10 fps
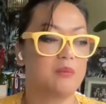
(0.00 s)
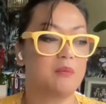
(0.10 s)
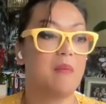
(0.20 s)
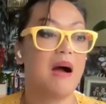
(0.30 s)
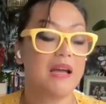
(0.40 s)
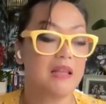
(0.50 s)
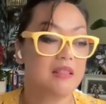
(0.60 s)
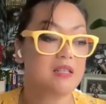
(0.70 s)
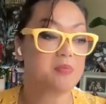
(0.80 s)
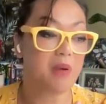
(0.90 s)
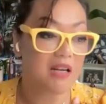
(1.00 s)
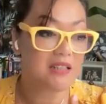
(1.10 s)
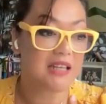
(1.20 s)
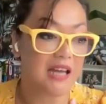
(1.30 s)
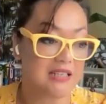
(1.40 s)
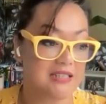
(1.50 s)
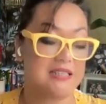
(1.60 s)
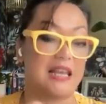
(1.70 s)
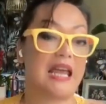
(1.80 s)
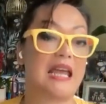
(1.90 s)
my this podcast
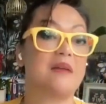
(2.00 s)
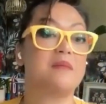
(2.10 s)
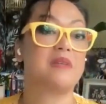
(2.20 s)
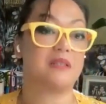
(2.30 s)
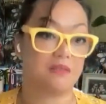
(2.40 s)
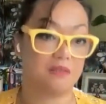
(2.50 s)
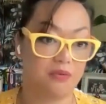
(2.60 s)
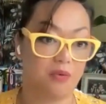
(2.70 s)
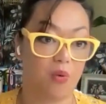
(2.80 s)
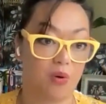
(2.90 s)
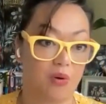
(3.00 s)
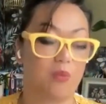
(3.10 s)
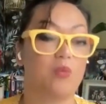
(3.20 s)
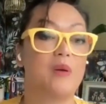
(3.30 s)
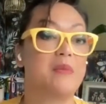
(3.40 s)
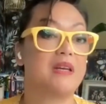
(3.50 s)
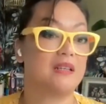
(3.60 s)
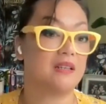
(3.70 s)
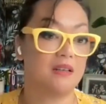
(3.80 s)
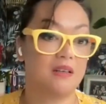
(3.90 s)
is aimed for
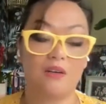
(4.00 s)
women